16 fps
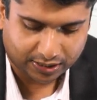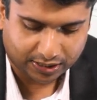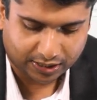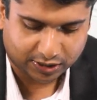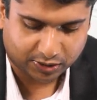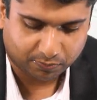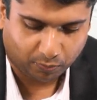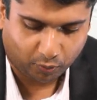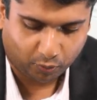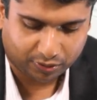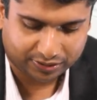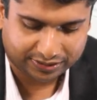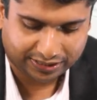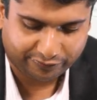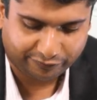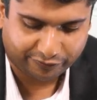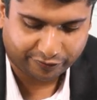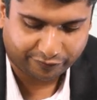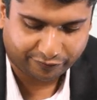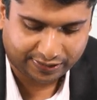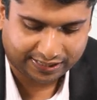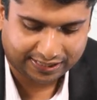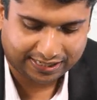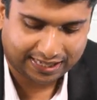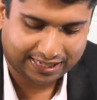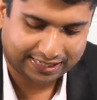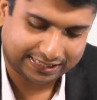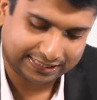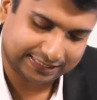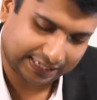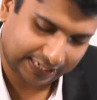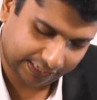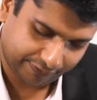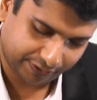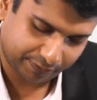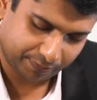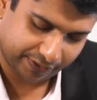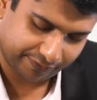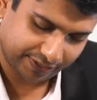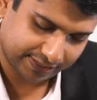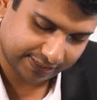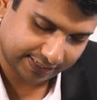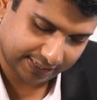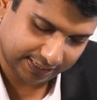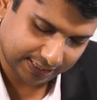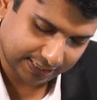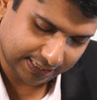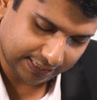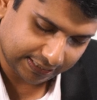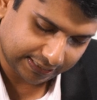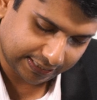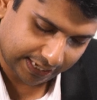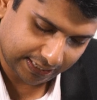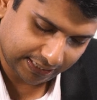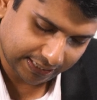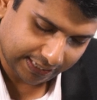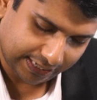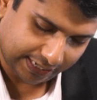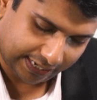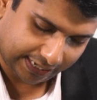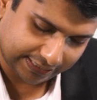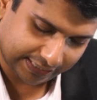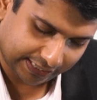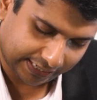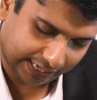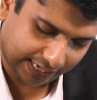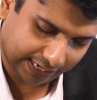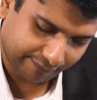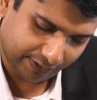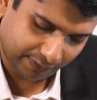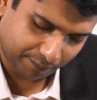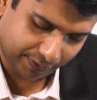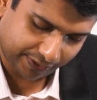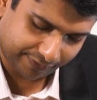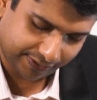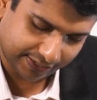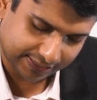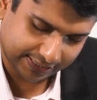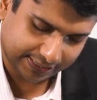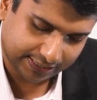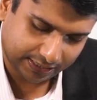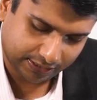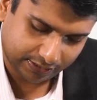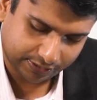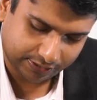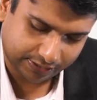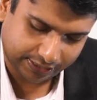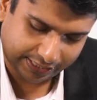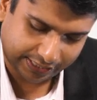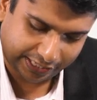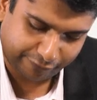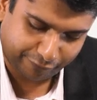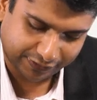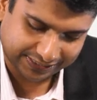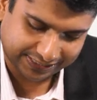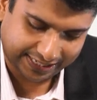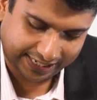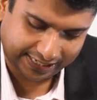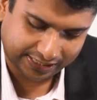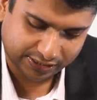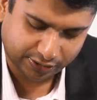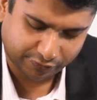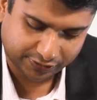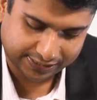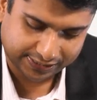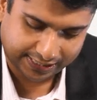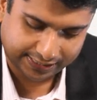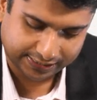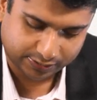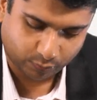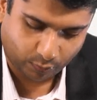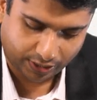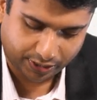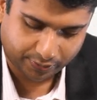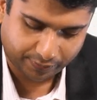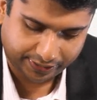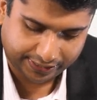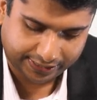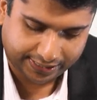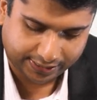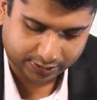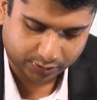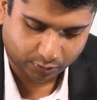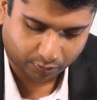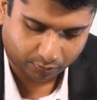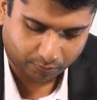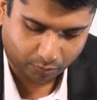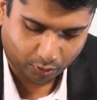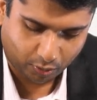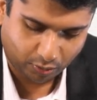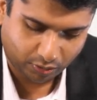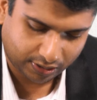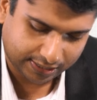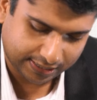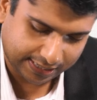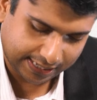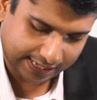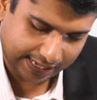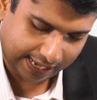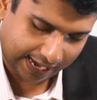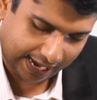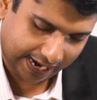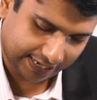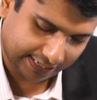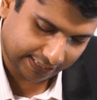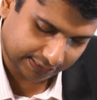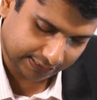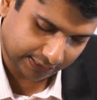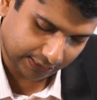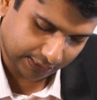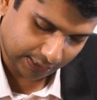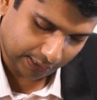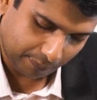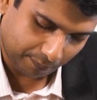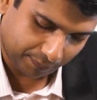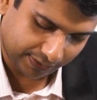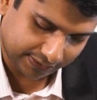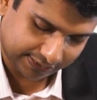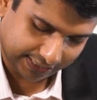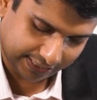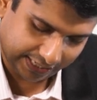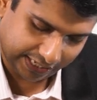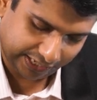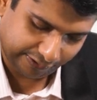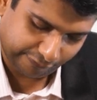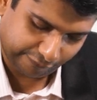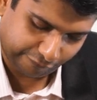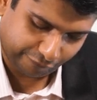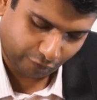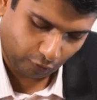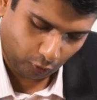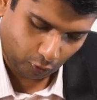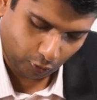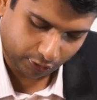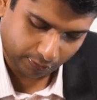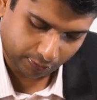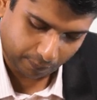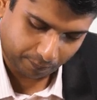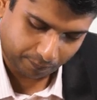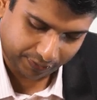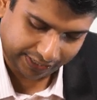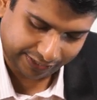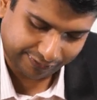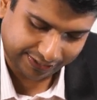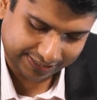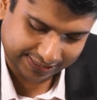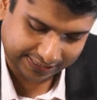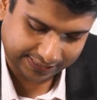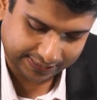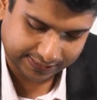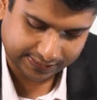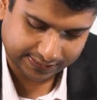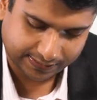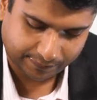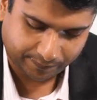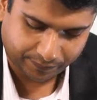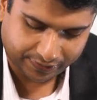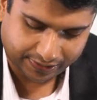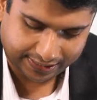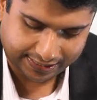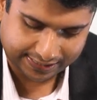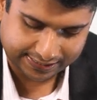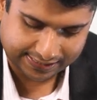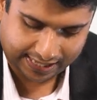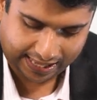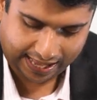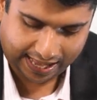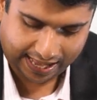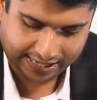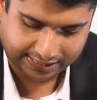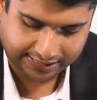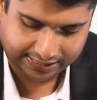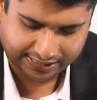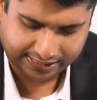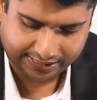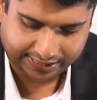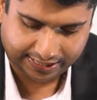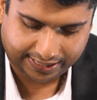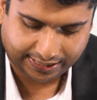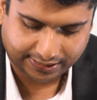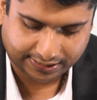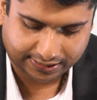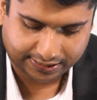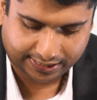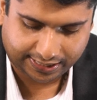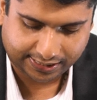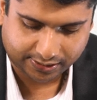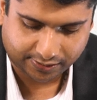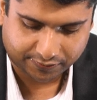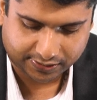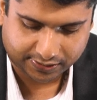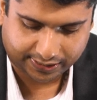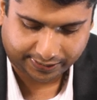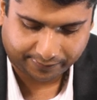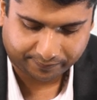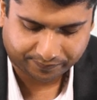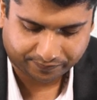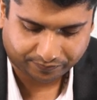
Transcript: is more than 15 lakh in the relevant previous year, then in the relevant previous year, if his days of stay is 120 days or more, and in the preceding 4 previous years his aggregate days of stay